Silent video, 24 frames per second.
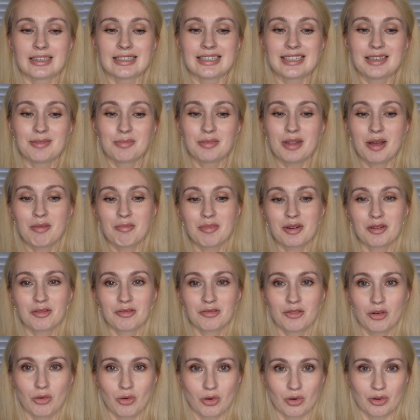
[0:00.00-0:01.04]
Tip number
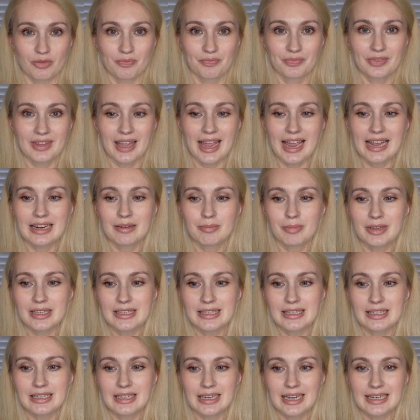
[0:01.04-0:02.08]
4,
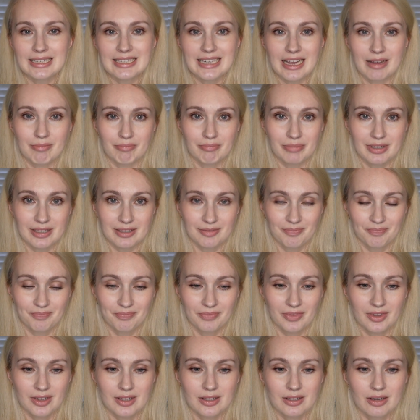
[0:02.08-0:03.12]
NBD attempts.
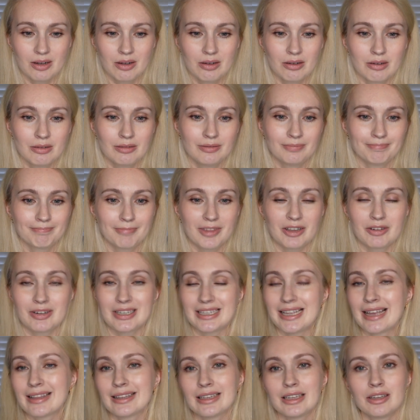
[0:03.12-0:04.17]
So there is
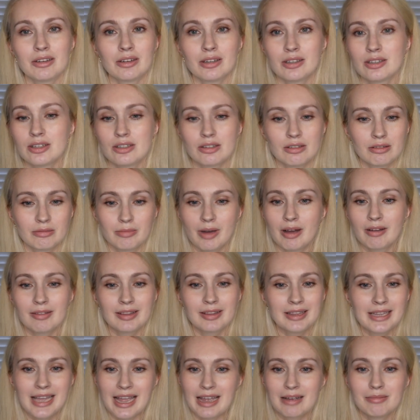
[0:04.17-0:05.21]
nothing you can do
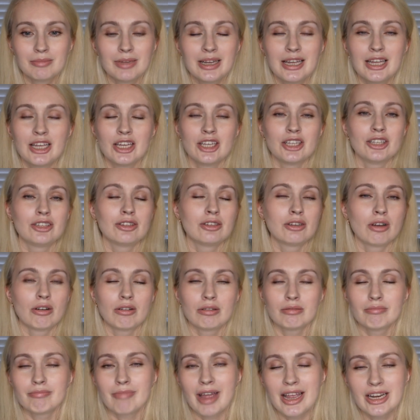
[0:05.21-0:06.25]
about them.
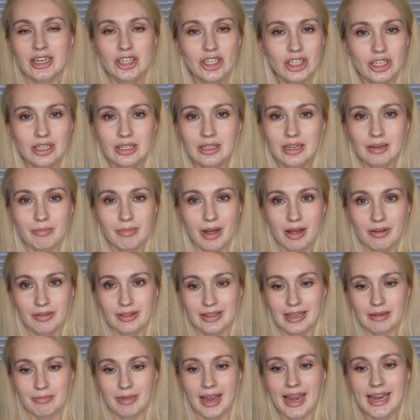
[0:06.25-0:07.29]
Don't mention about
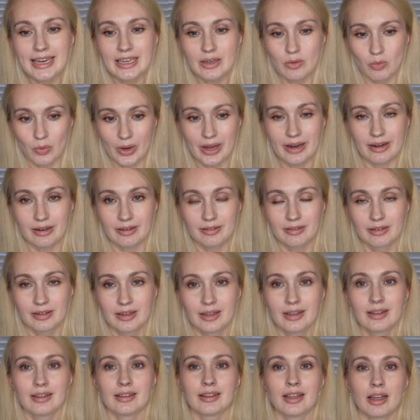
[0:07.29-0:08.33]
them anywhere.
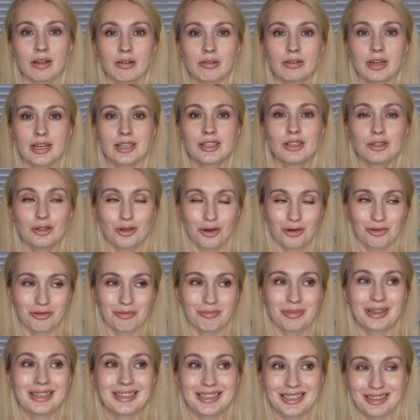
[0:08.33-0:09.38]
They already know,
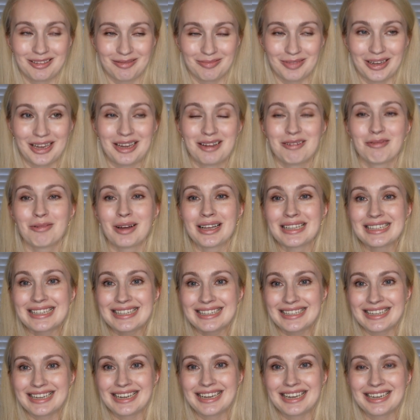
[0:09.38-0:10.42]
believe me, once
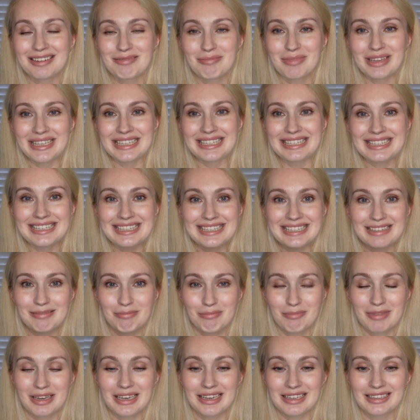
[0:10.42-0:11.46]
the NBD
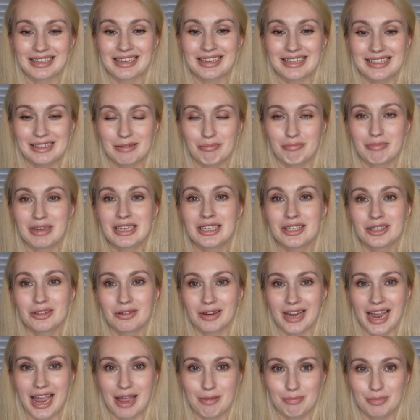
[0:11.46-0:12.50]
submit to
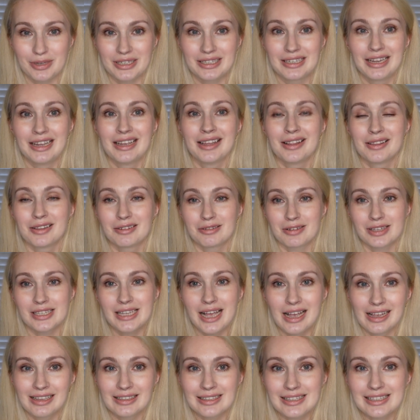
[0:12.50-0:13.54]
Caapid the
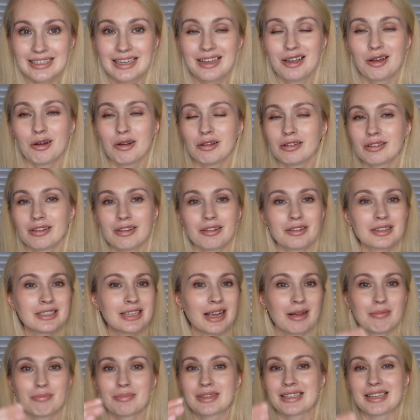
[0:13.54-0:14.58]
results, all your
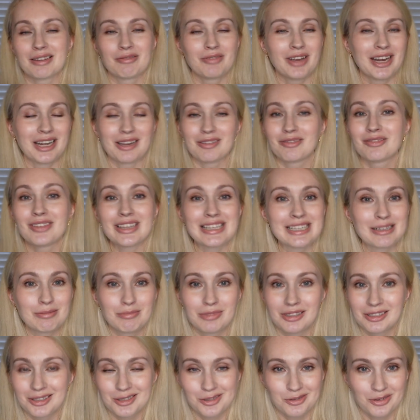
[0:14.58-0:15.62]
attempts are very
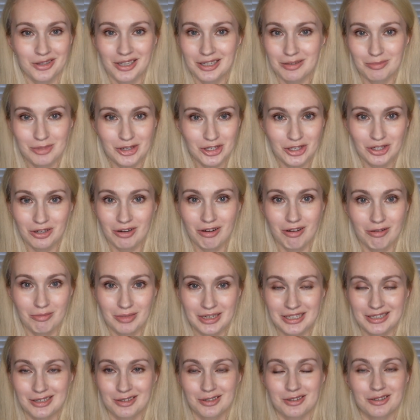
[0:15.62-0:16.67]
visible to the admission
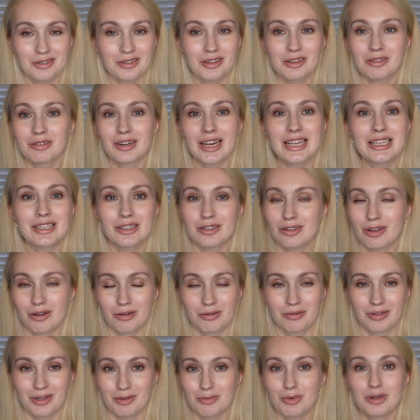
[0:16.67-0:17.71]
committee. So they already know,
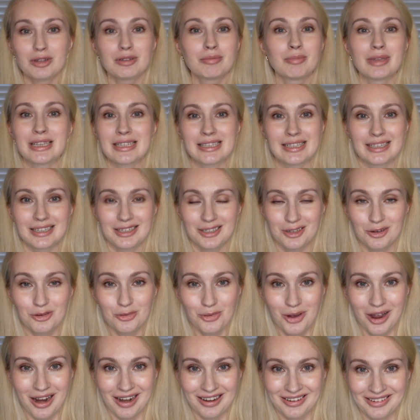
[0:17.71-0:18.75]
they won't miss it, don't
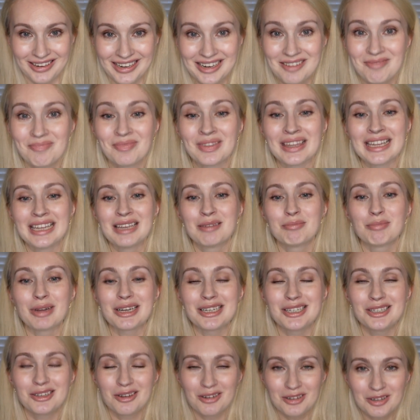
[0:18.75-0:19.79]
worry.
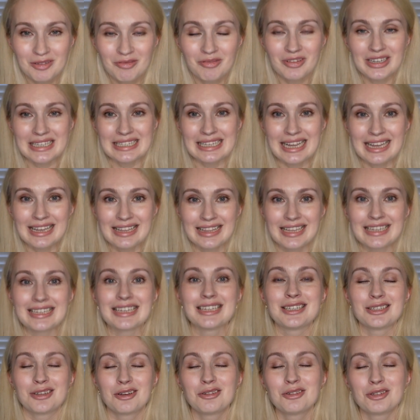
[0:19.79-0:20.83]
But don't emphasize that
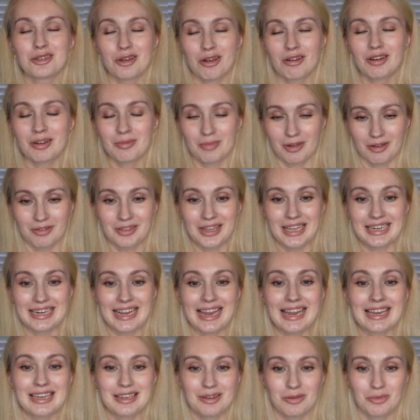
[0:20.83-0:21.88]
and don't talk about that
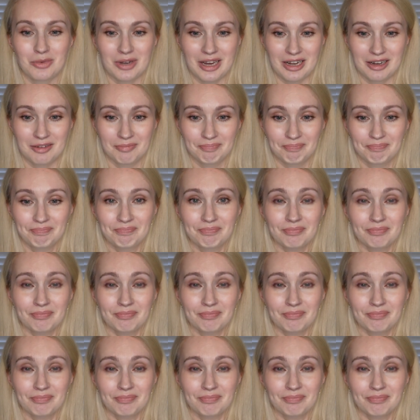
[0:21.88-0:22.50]
anywhere.